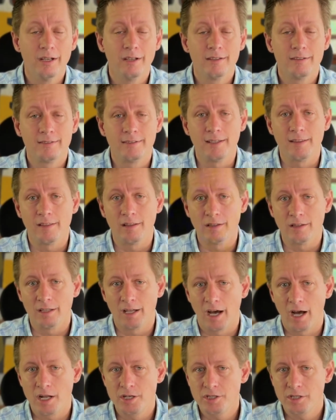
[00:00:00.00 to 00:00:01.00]
see the
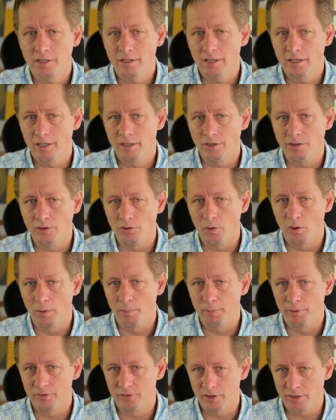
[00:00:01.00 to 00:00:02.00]
logic in your
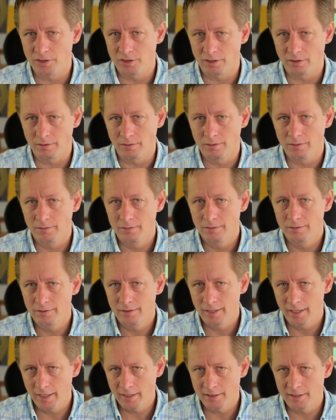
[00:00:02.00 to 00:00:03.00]
position.
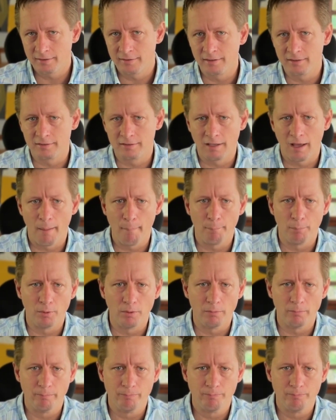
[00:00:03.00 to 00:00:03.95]
Take this example.